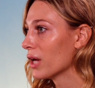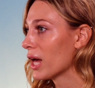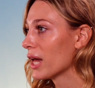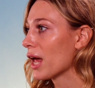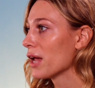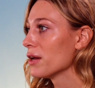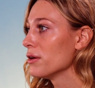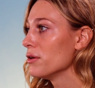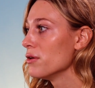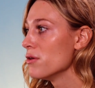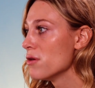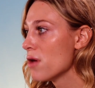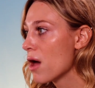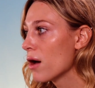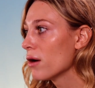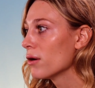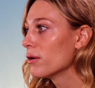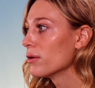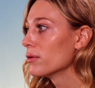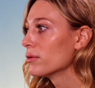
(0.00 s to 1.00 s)
And I
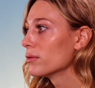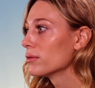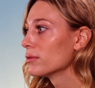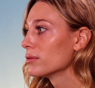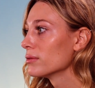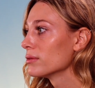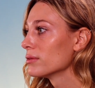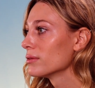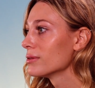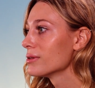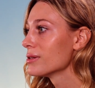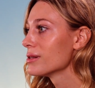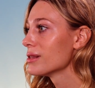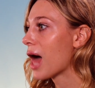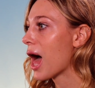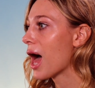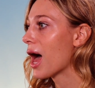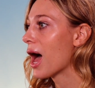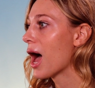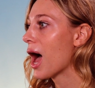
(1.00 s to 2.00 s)
know
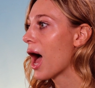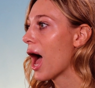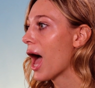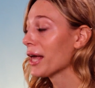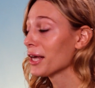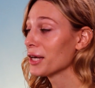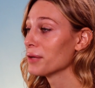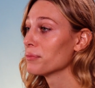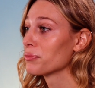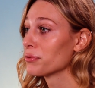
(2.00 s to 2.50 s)
that I can